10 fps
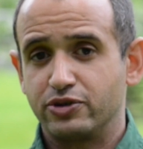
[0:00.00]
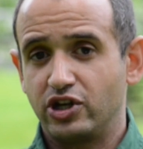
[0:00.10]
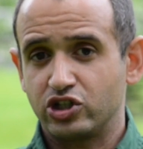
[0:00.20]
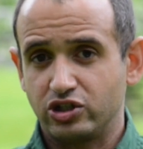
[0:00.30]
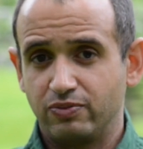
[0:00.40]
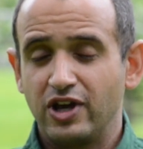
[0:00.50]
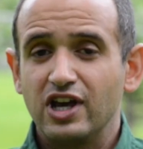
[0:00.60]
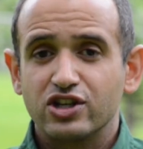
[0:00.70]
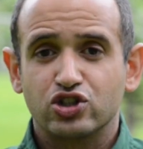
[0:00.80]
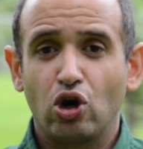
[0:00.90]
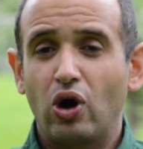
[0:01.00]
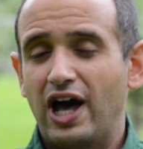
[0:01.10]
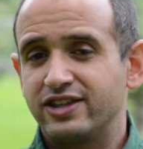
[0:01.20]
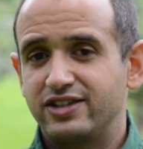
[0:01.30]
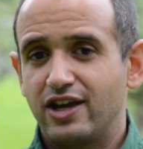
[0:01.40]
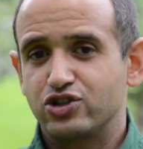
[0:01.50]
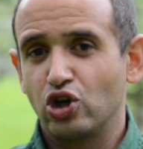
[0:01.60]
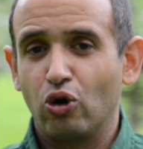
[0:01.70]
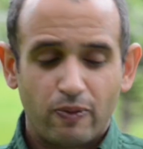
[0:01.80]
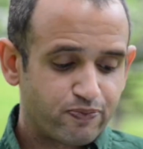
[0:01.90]
production. So
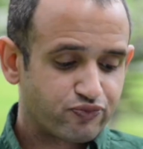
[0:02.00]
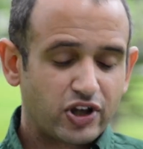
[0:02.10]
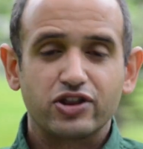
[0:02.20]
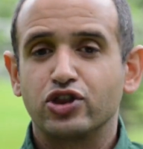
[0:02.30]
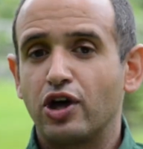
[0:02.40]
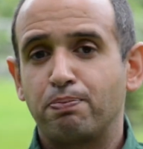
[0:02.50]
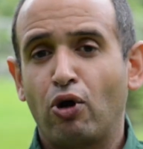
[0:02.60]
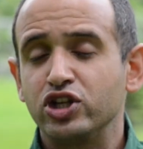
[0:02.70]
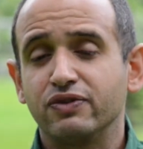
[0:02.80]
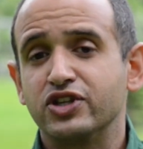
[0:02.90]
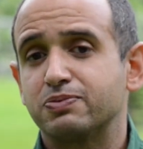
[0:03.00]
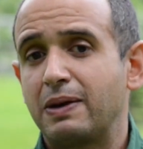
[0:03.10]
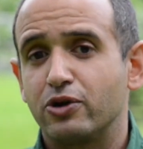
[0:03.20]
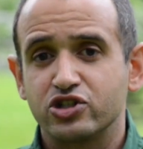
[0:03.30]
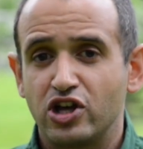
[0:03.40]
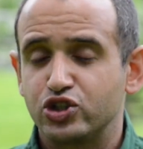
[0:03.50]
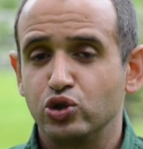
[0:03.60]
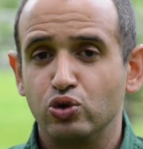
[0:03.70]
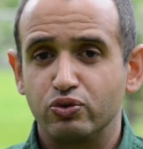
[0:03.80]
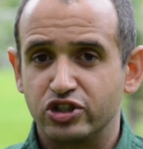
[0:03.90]
the point of this paper is not to
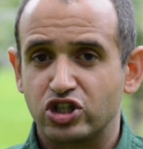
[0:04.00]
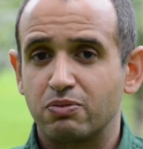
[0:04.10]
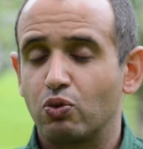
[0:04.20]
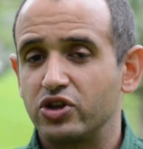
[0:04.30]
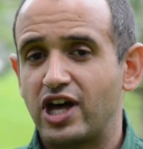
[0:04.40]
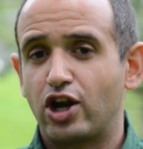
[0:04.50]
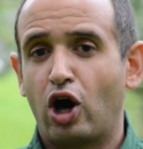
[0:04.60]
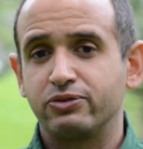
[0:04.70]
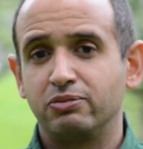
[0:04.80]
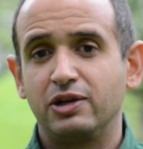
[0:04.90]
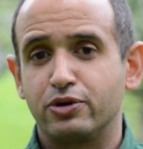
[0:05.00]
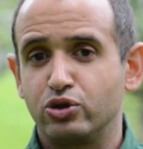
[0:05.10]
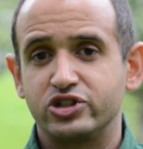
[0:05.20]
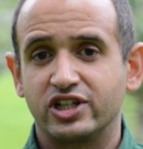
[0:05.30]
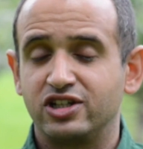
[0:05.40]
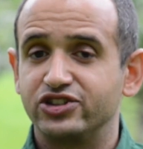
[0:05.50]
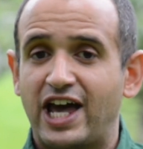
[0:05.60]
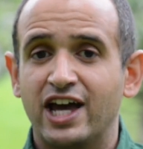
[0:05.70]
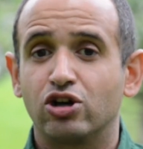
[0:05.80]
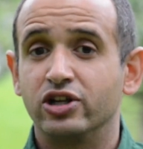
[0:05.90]
determine what that optimally producing tilt
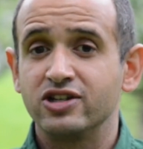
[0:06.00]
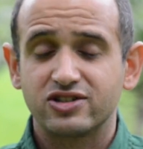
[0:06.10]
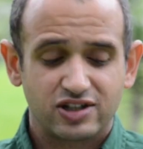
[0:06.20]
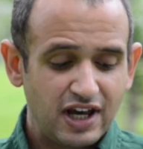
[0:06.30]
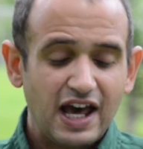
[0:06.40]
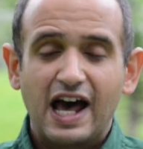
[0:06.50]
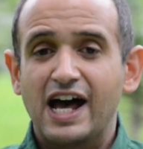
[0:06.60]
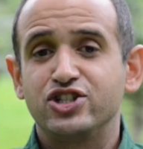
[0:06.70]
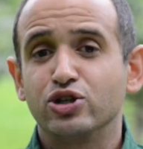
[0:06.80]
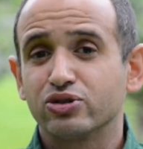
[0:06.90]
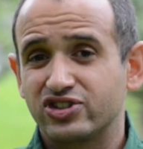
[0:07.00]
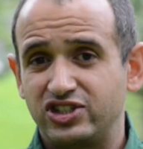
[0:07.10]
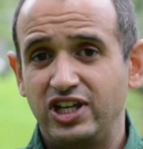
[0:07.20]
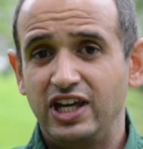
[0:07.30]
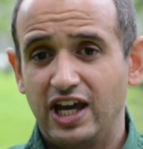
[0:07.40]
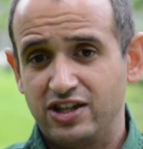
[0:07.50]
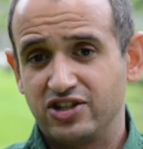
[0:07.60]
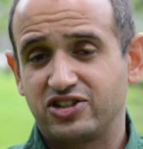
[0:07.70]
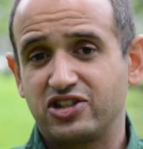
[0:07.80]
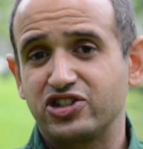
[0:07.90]
angle is. As you'll see in the
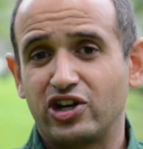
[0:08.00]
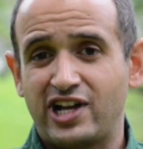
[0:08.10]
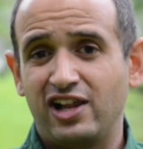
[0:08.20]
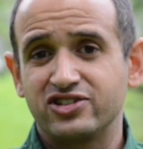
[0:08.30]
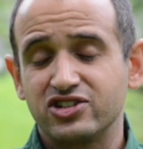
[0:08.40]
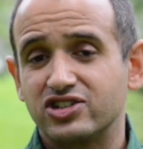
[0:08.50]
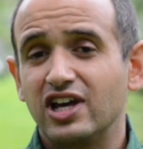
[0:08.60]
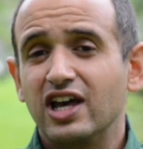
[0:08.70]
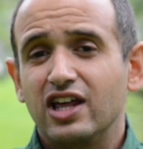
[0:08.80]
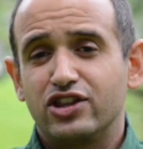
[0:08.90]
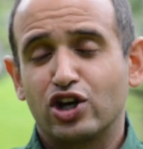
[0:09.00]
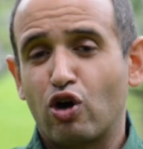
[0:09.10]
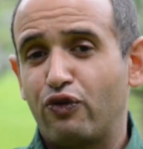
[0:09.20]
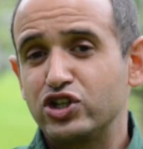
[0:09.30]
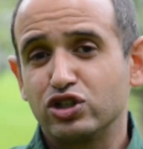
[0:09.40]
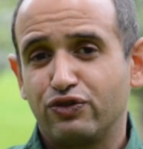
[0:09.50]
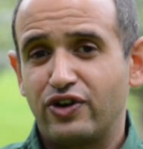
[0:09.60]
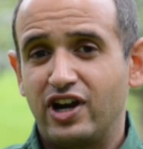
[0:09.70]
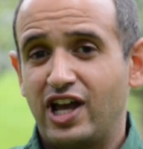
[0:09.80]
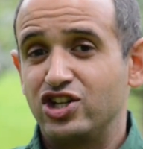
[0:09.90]
statistical analysis, the coefficient of
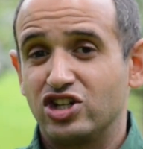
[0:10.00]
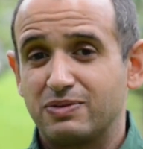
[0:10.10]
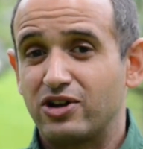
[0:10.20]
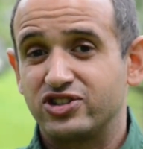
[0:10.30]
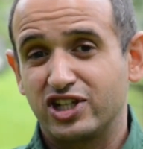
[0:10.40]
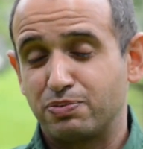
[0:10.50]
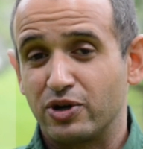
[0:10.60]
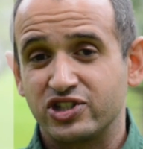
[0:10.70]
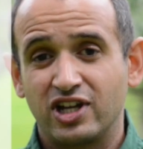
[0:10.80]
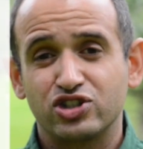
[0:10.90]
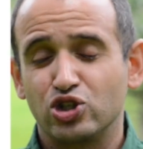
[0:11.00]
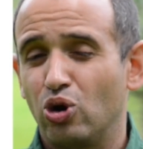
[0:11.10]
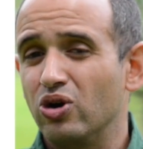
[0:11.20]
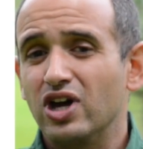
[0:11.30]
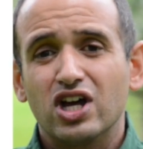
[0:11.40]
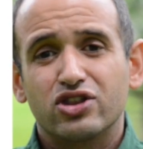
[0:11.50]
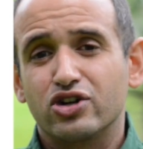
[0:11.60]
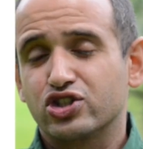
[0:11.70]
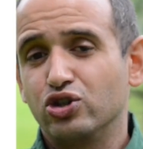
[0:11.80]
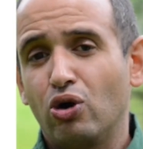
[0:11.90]
variation is about 6%, so
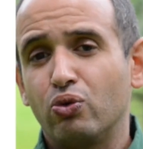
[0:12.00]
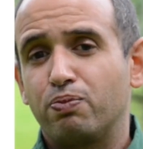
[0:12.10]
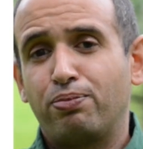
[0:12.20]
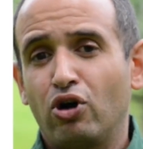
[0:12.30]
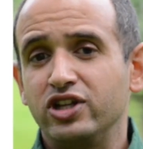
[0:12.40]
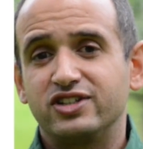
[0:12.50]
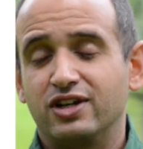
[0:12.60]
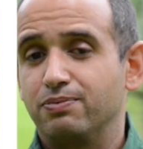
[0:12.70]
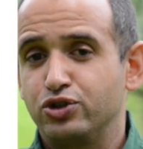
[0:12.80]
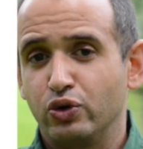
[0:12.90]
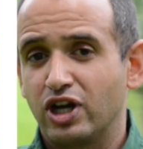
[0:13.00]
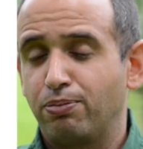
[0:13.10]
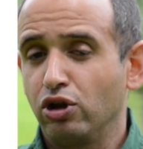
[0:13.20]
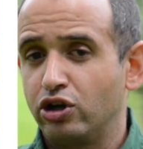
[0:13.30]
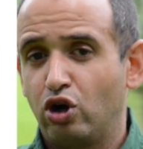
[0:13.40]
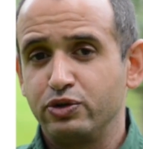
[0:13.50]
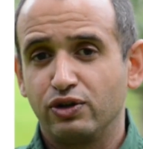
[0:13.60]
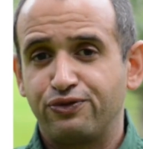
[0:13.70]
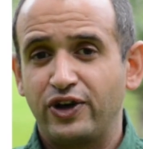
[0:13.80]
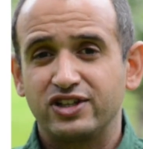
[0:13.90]
there's no point in doing a polynomial
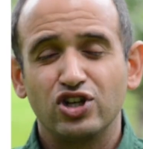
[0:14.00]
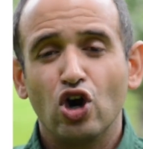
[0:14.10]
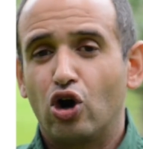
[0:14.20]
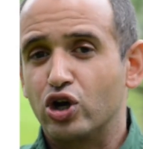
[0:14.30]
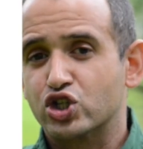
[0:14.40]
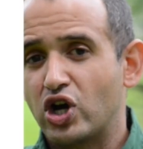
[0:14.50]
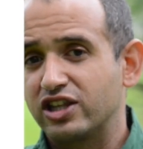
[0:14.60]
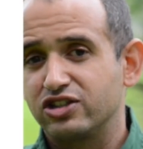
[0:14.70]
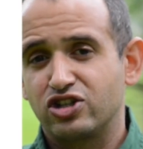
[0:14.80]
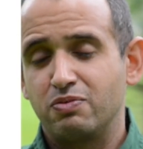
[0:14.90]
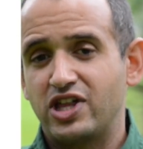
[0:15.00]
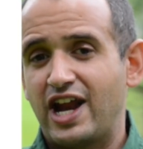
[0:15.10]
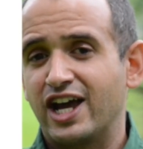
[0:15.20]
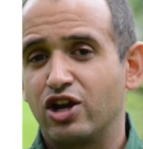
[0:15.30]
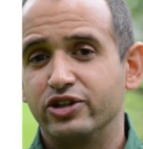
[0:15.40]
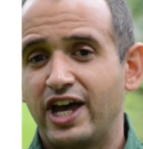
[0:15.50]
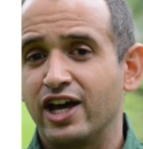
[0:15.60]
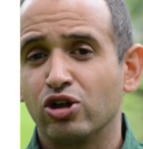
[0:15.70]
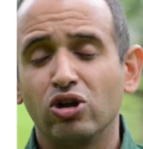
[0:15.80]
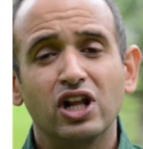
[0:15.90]
fit or trying to determine that accurate
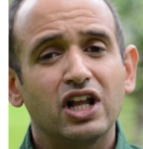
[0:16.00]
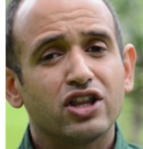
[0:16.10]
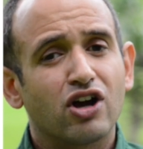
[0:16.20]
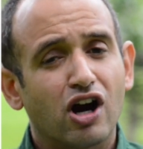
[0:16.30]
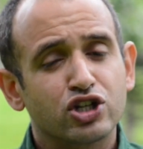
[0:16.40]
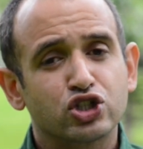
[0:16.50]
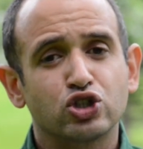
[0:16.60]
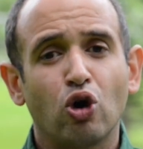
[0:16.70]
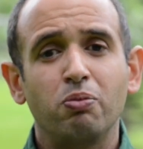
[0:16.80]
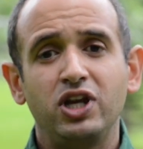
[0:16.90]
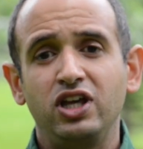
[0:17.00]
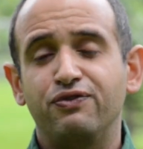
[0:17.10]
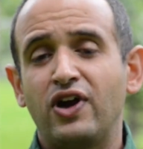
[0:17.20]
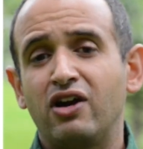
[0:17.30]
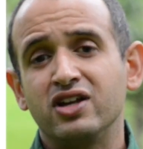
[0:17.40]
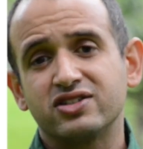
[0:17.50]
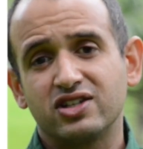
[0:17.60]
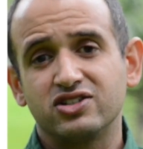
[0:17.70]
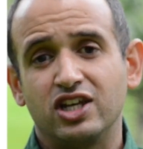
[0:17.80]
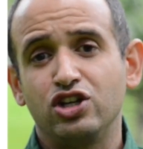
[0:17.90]
angle. There are so many
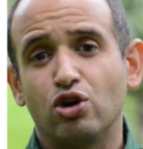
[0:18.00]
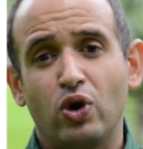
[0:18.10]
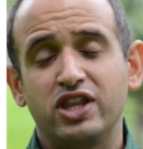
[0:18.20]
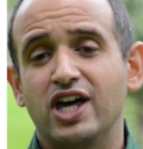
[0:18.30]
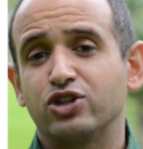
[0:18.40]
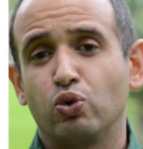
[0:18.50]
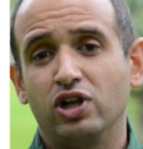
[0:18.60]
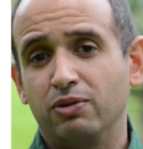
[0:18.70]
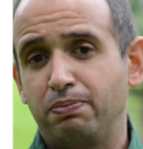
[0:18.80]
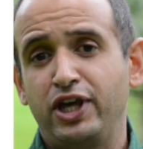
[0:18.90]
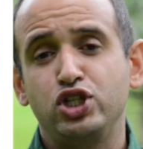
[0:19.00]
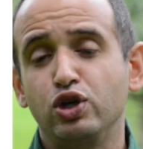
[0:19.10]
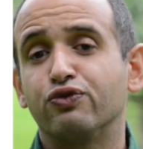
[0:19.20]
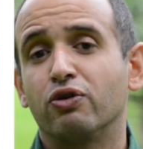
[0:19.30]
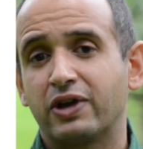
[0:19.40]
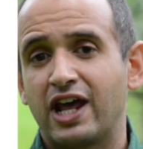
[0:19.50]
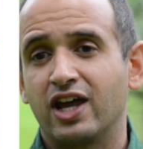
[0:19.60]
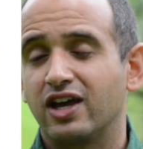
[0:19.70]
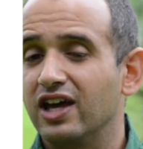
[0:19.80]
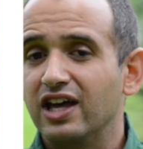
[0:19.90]
variances in your way that will impede you from
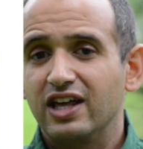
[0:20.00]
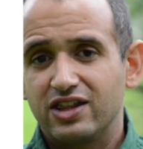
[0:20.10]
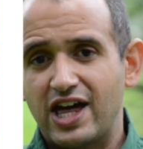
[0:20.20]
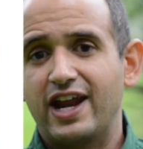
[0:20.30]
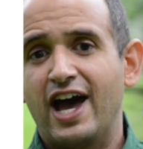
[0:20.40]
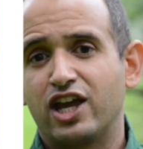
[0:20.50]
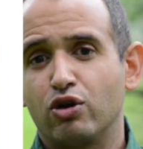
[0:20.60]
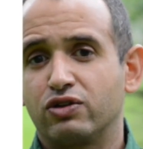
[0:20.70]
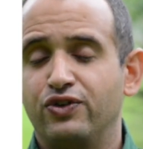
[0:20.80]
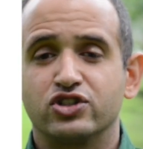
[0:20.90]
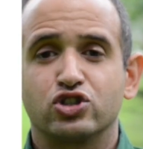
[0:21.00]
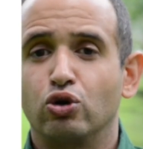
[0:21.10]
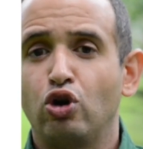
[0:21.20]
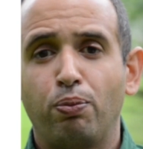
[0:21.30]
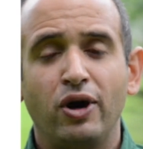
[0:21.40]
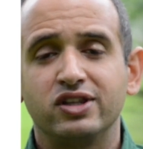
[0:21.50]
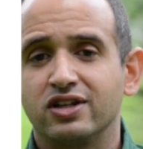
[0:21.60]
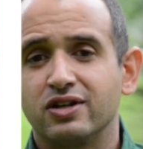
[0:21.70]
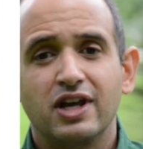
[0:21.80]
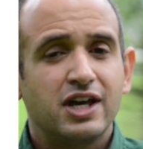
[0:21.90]
getting that accurate fit. So no point
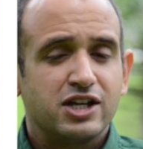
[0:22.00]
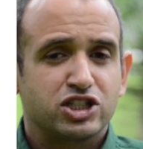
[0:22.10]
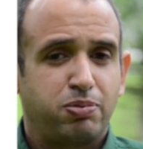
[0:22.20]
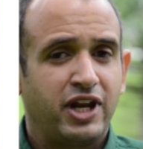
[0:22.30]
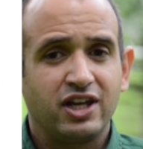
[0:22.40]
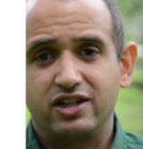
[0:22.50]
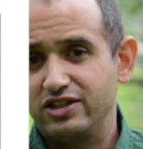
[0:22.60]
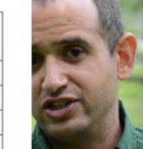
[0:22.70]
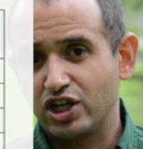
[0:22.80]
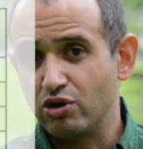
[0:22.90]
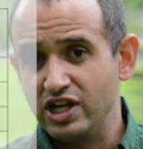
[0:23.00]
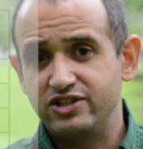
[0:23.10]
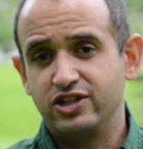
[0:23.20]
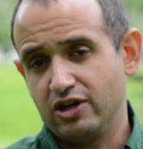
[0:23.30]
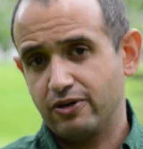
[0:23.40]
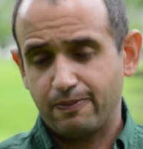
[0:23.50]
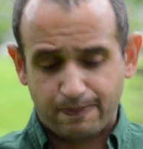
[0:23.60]
in splitting degrees here.